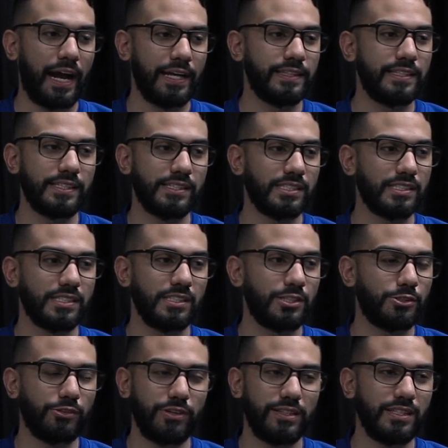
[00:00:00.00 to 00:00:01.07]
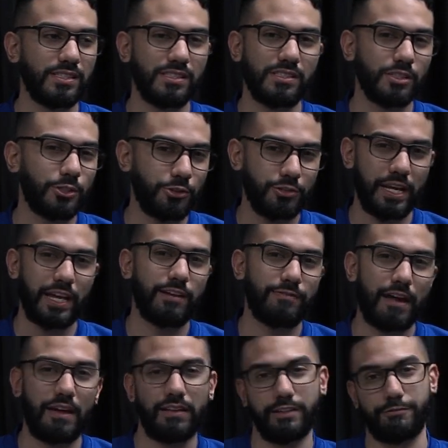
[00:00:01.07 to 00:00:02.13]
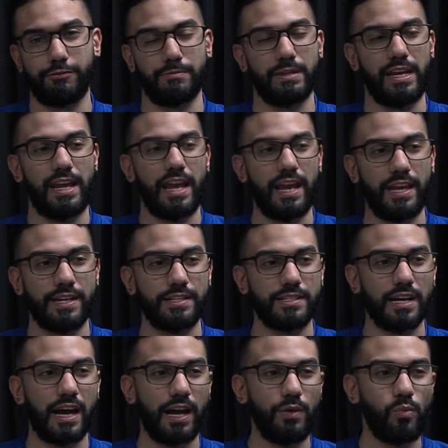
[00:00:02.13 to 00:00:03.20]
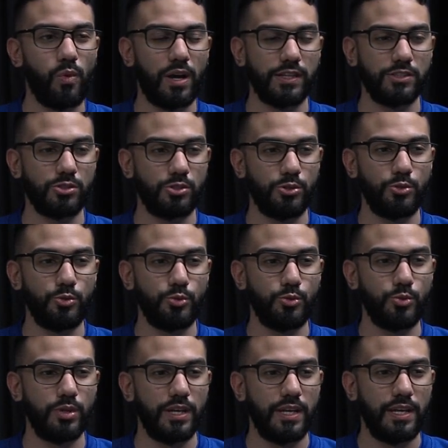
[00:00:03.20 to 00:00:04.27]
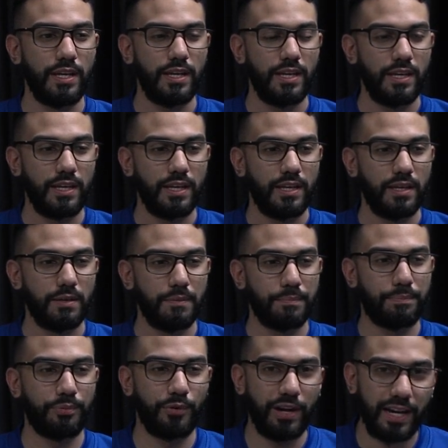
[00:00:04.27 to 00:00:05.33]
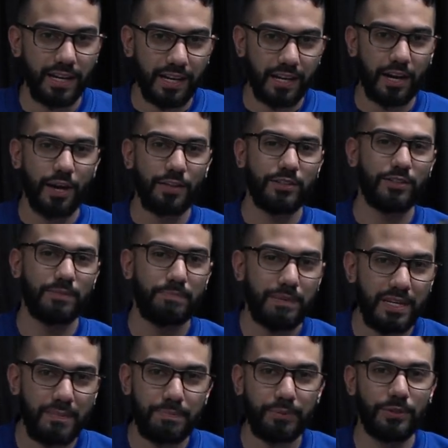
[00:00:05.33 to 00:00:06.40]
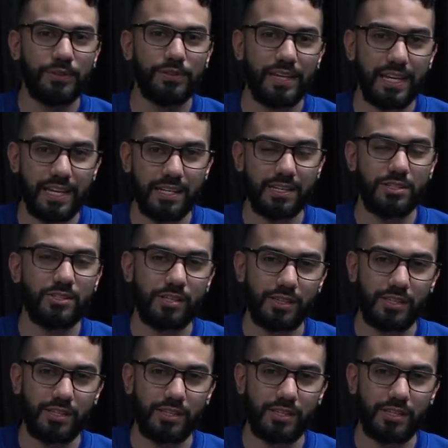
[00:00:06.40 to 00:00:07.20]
This is a creative outlet for me, and I want to bring other people into